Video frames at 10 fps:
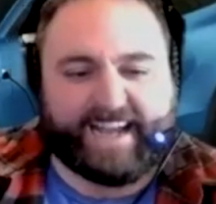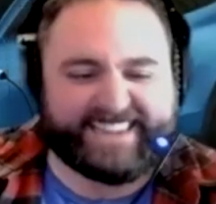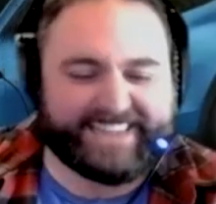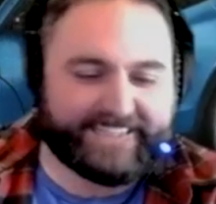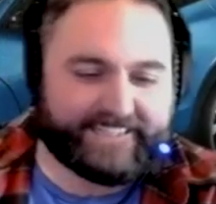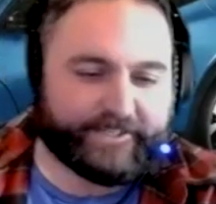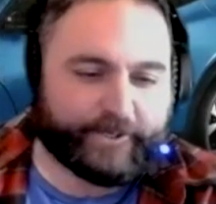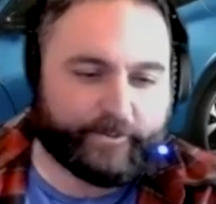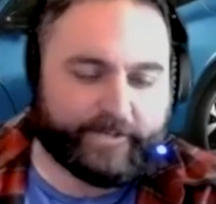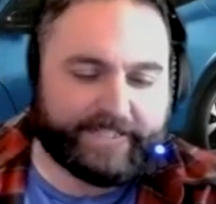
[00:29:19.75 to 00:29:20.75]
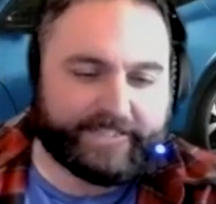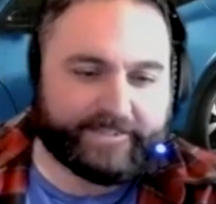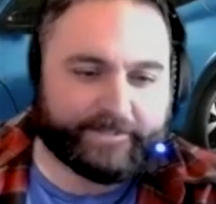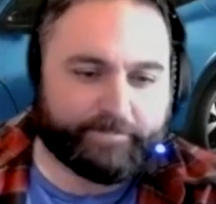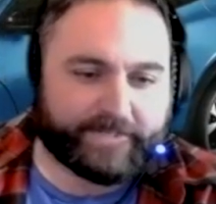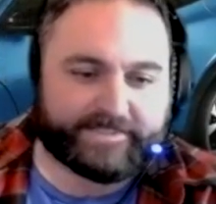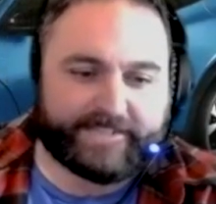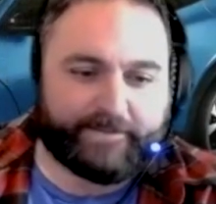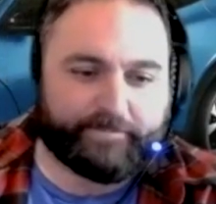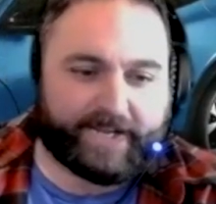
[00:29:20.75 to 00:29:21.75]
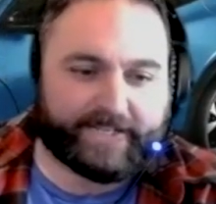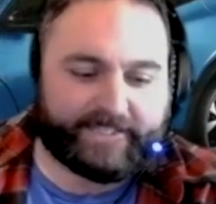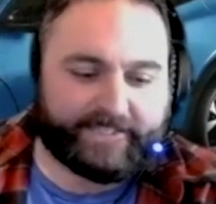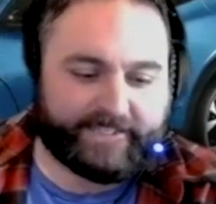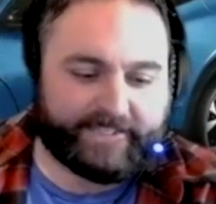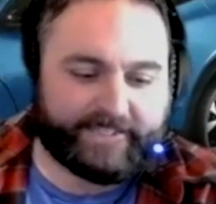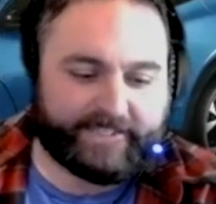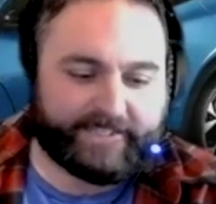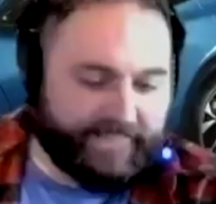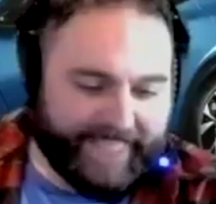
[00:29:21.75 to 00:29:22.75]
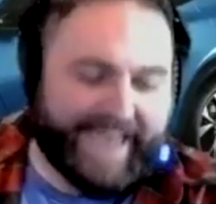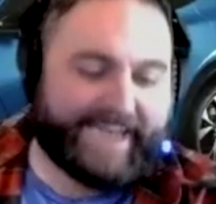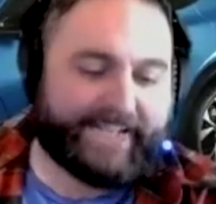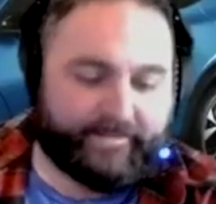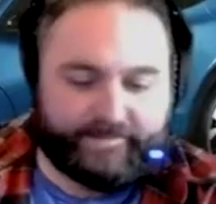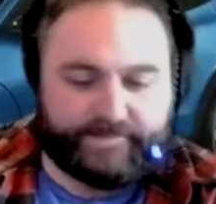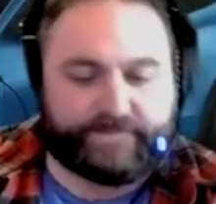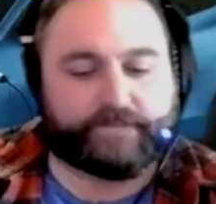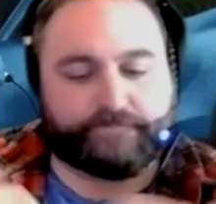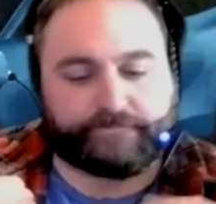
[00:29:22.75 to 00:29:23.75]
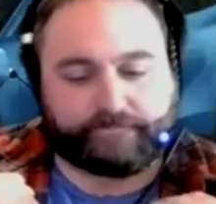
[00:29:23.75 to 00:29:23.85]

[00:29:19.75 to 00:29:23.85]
I think the Mustang Mach-E, that is,